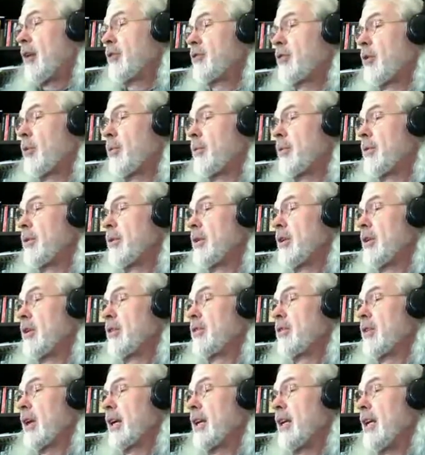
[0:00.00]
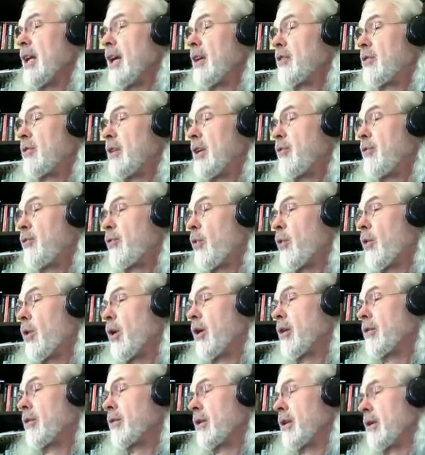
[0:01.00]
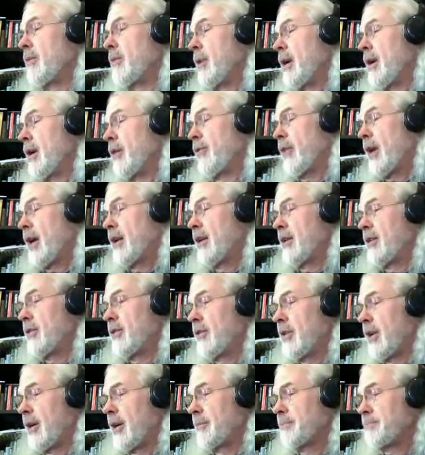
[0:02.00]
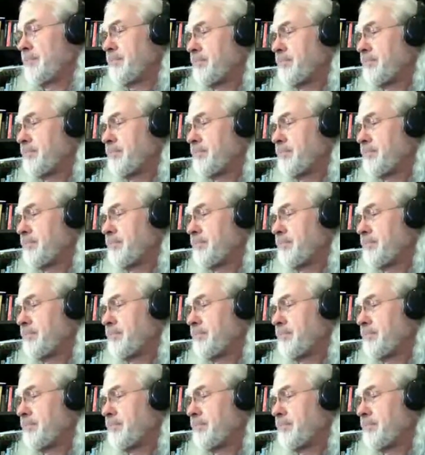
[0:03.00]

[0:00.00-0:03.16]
So this is like ESD4, and maybe I'll find his